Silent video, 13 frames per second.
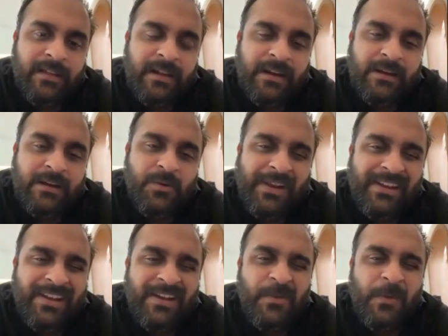There are
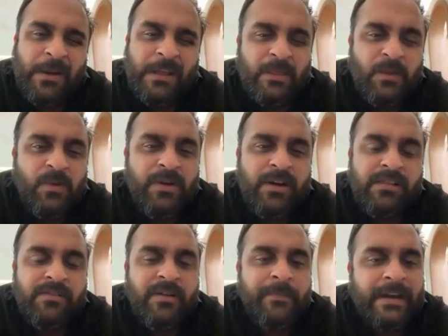12-year-old Hindu
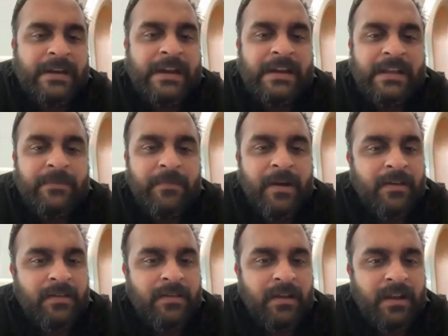girls who are pregnant in
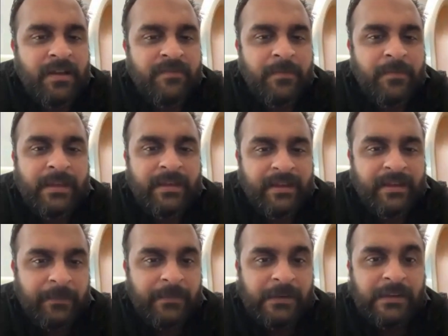Pakistan after being
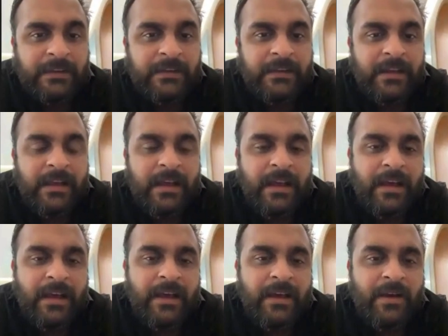raped,
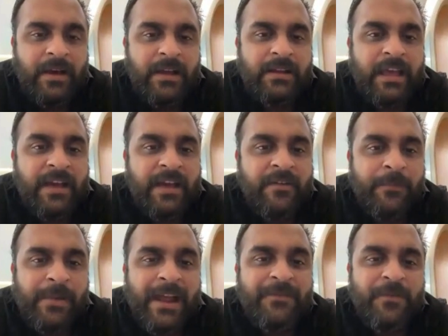and they have
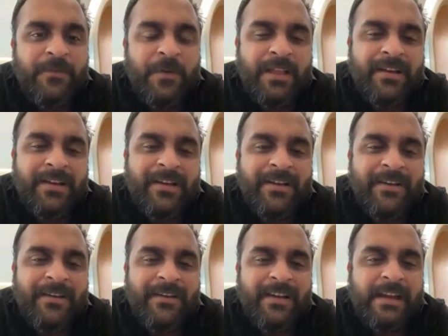applied for
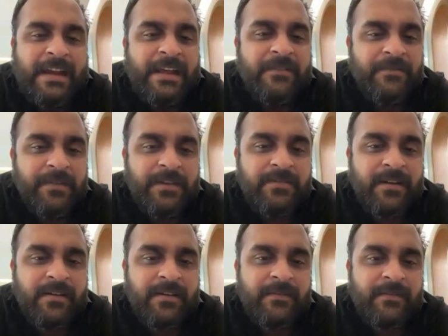the Indian
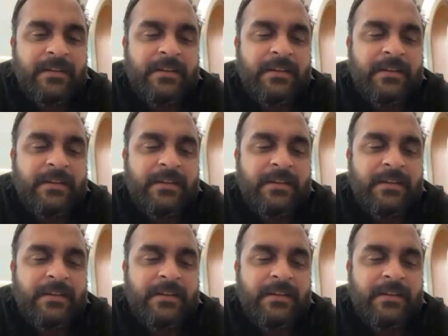visa.